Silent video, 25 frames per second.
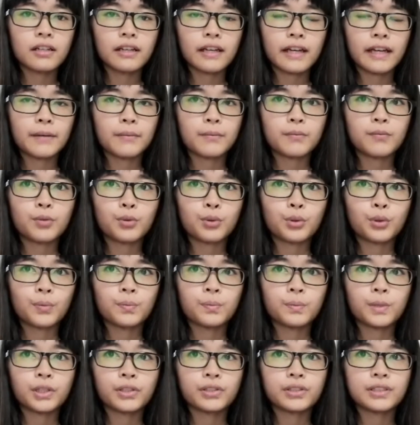and
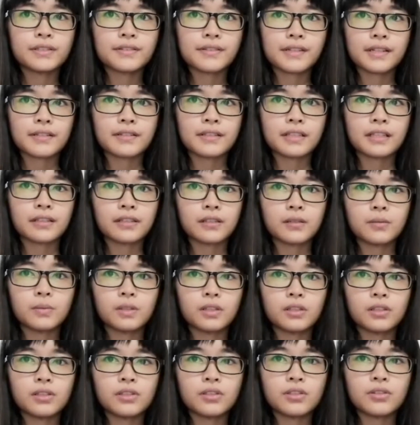promote
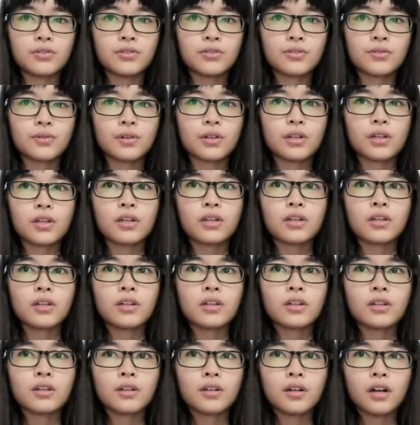sustainable use
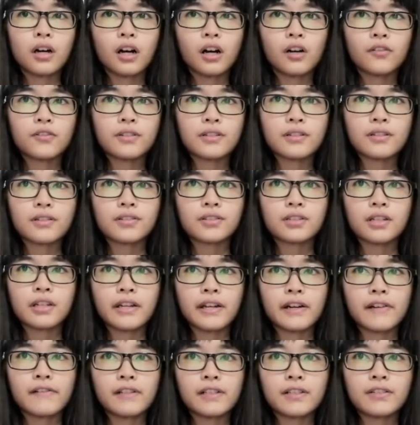of
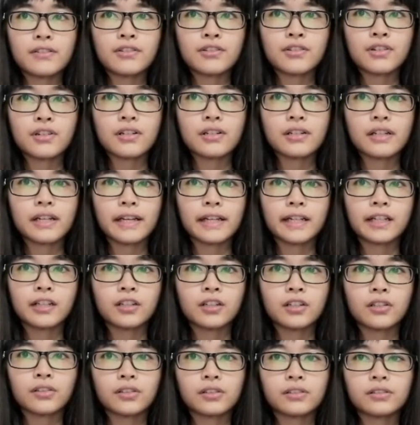terrestrial
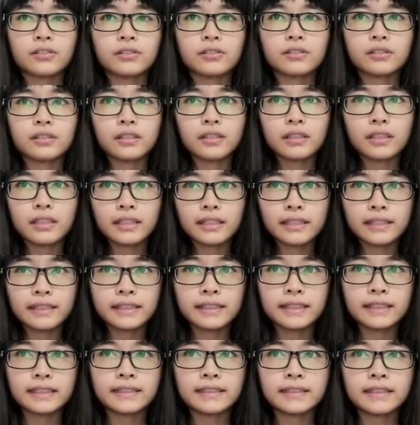
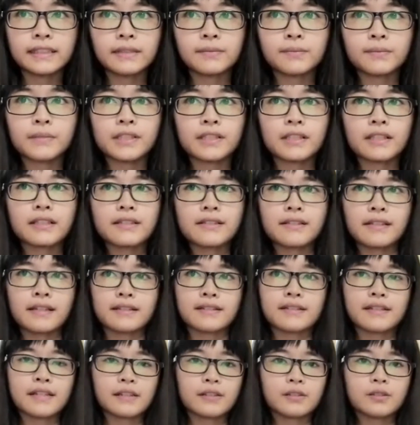ecosystems,
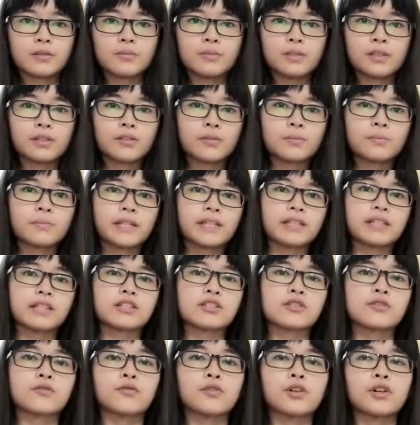sustainable
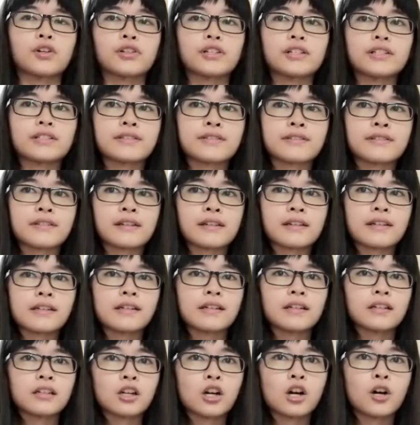manage forests,
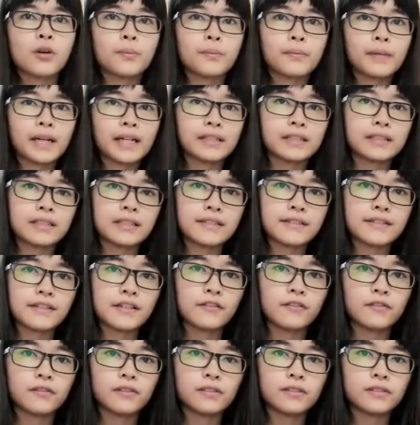combat
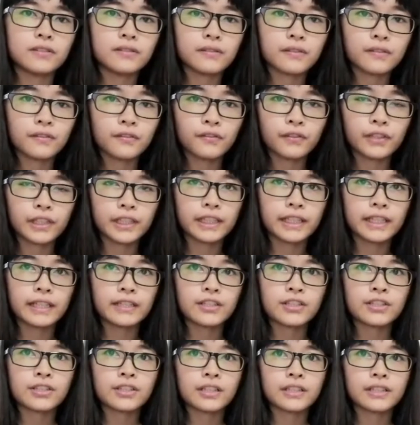
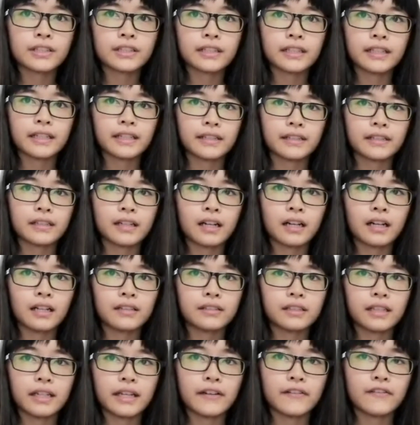desertification, and
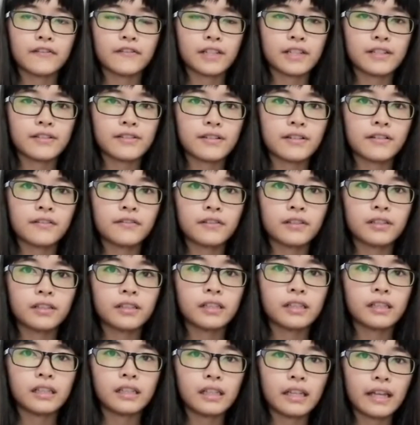halt and reserve
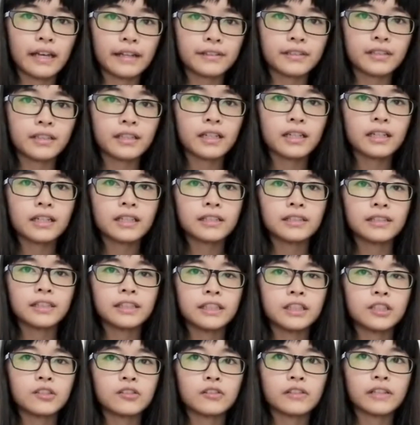land
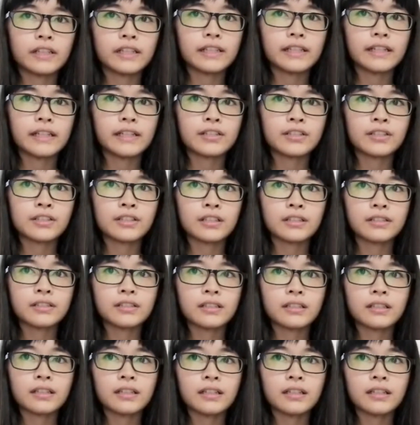degradation,